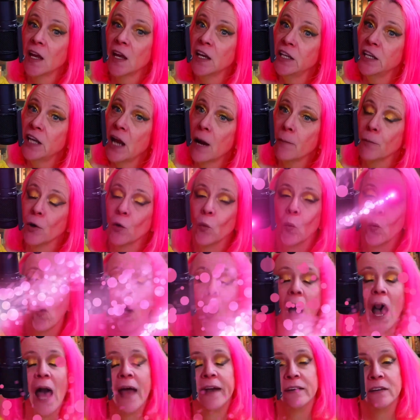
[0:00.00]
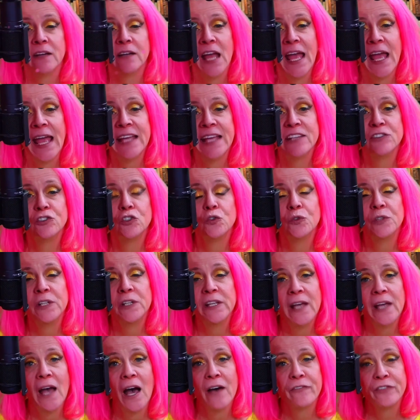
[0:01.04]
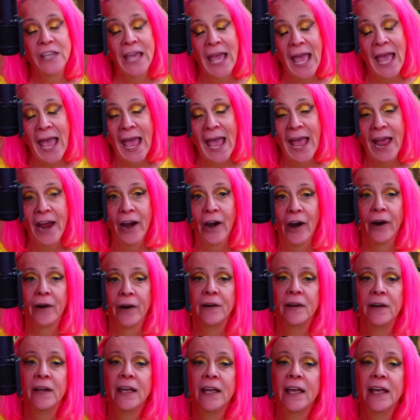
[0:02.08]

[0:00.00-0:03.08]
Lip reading: Number 1, a duty of care.